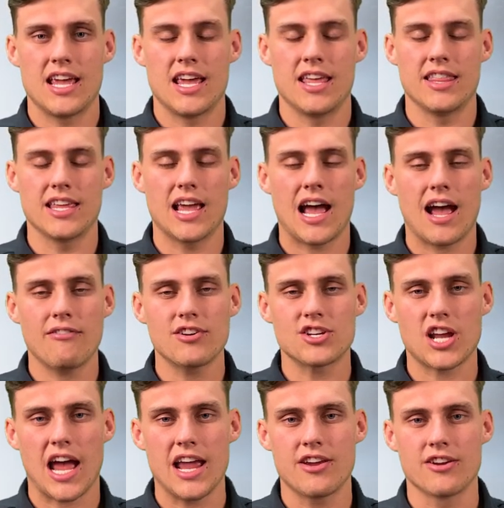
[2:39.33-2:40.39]
And the average
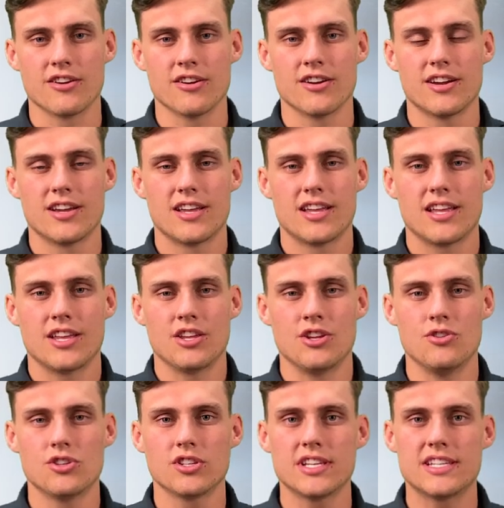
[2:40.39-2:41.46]
hiker
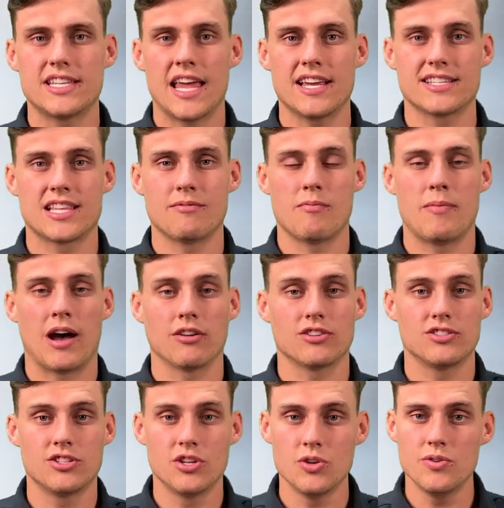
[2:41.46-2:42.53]
usually takes them
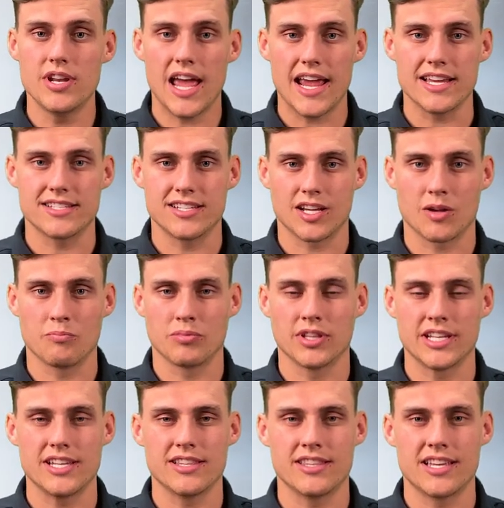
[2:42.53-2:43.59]
about 2 days to
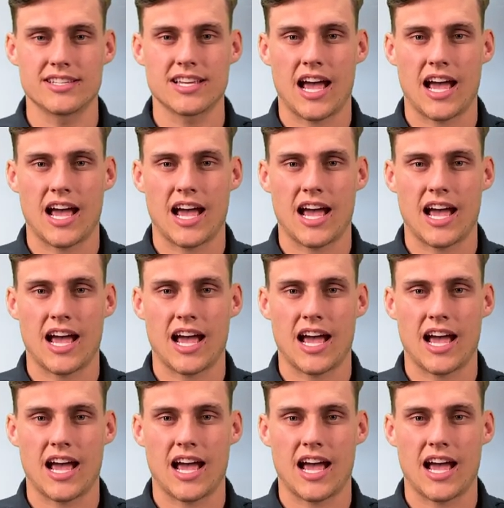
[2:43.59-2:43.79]
complete this